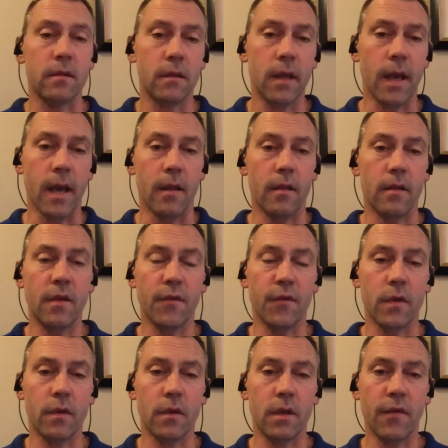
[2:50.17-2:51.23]
Yeah, the
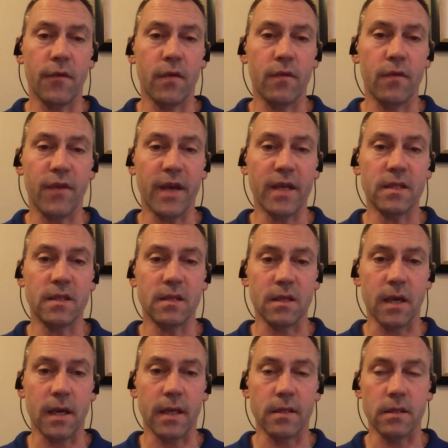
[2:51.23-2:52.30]
different the different face
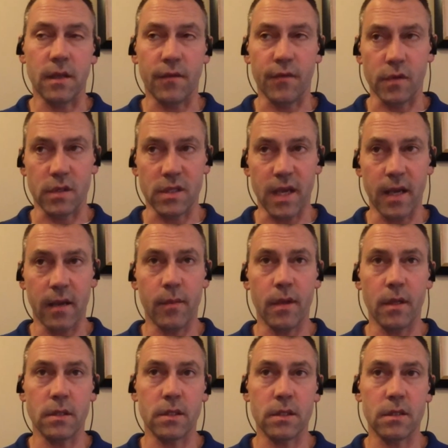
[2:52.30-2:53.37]
designs, the different segments,